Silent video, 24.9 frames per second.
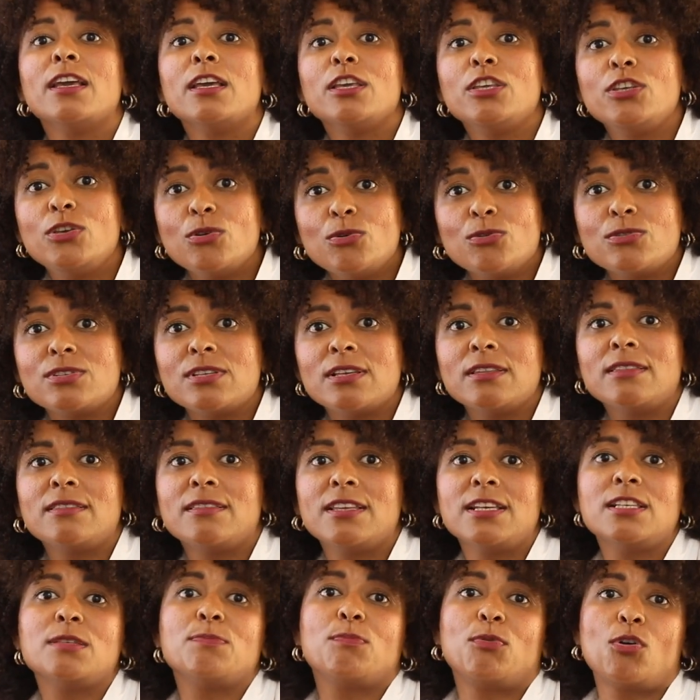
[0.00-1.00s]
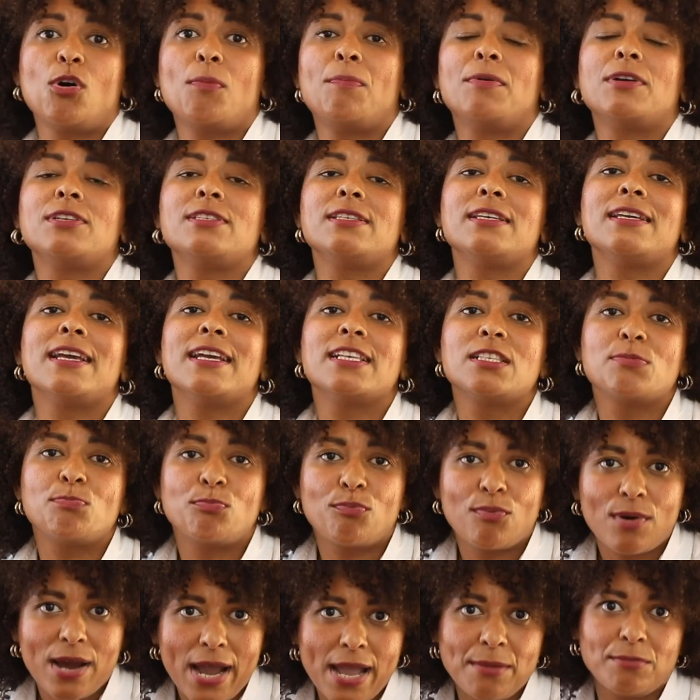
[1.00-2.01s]
using this property as
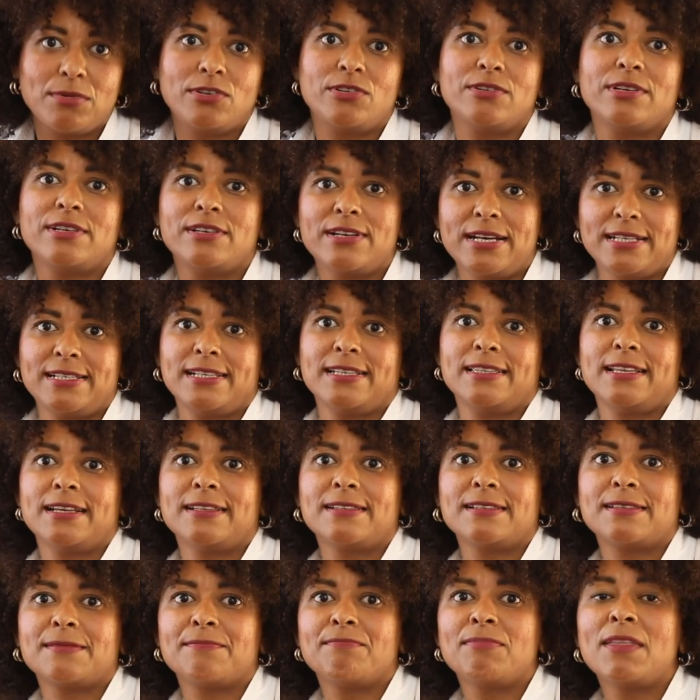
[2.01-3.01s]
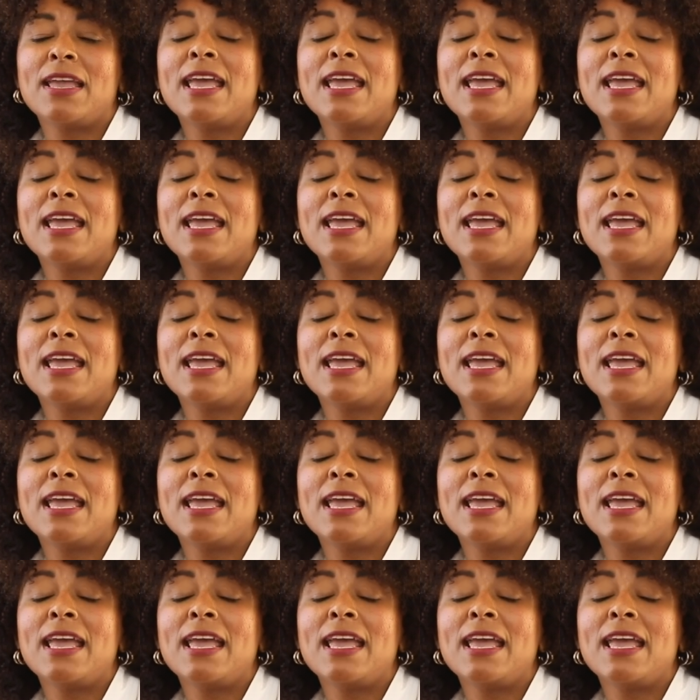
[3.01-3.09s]
primary residence.